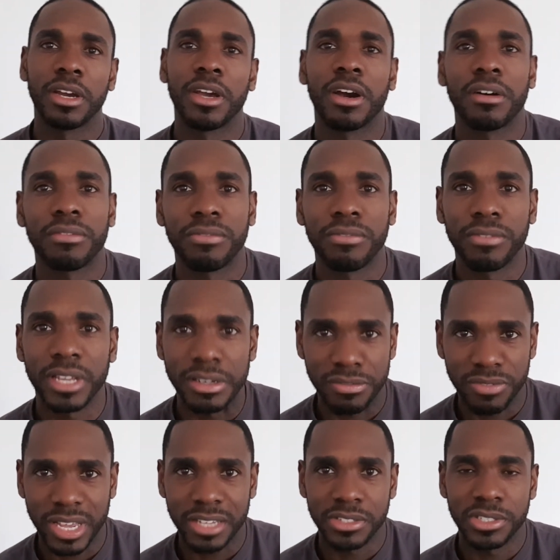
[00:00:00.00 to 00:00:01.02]
of
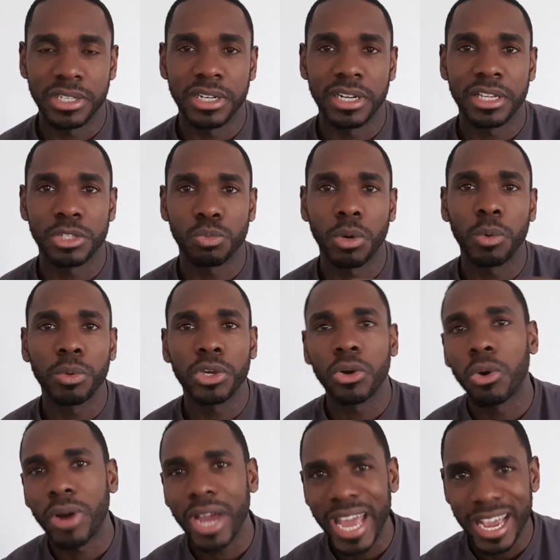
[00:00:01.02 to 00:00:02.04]
investing is what we
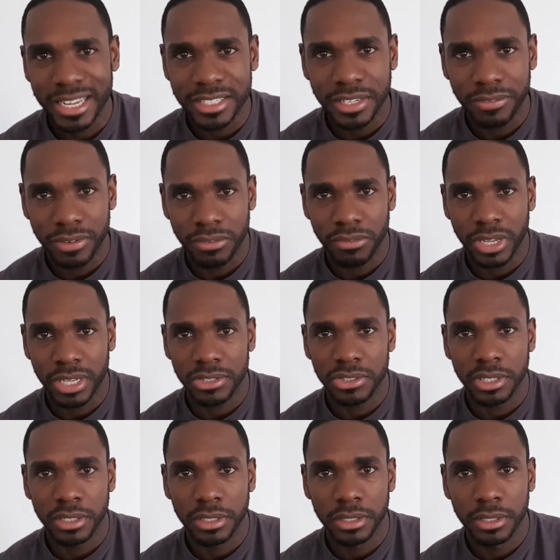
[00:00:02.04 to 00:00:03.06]
call active
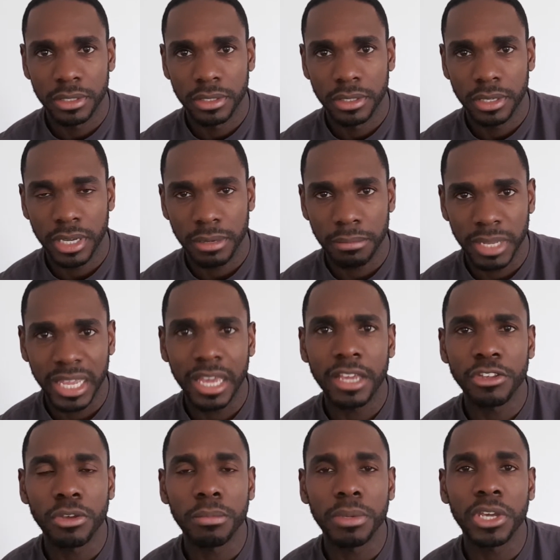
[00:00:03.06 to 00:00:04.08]
investing. And here
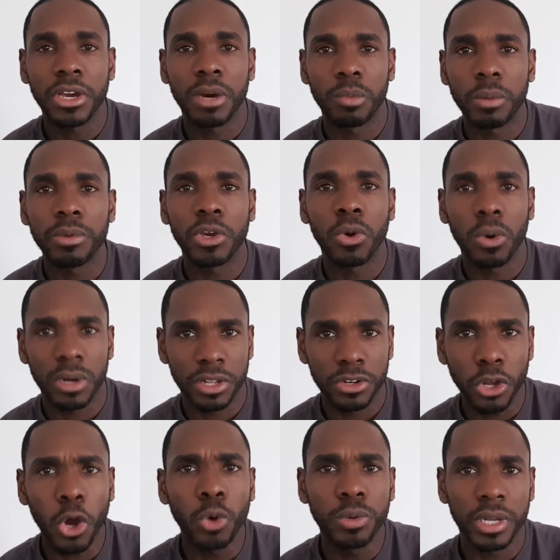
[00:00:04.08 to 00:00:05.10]
you become what we call an
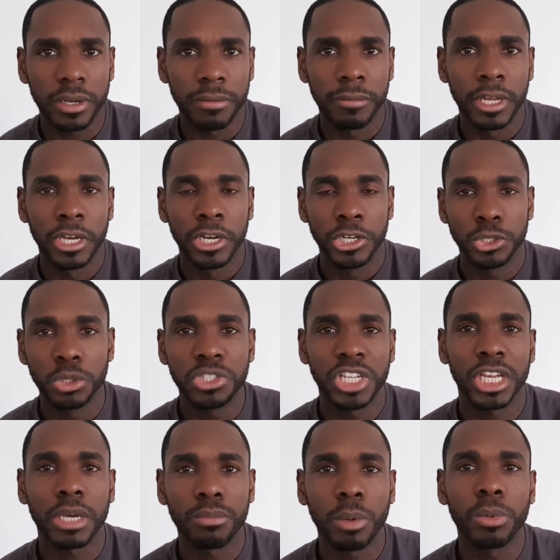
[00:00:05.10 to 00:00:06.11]
owner. You
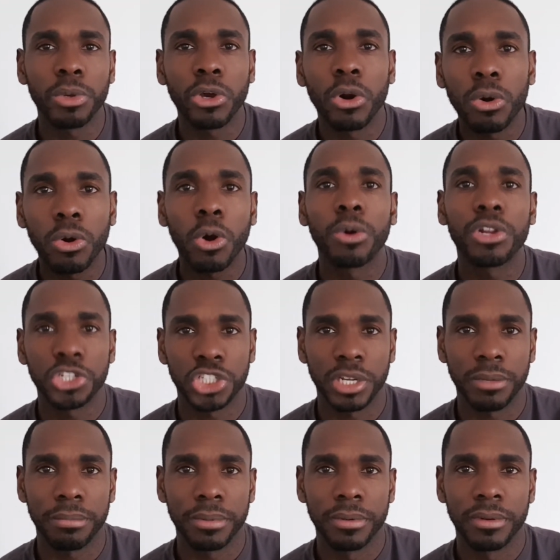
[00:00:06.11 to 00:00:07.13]
take what we call
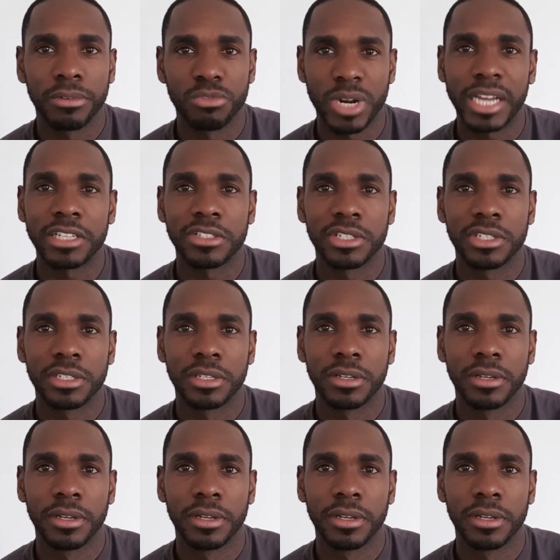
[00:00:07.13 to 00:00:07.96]
ownership rights.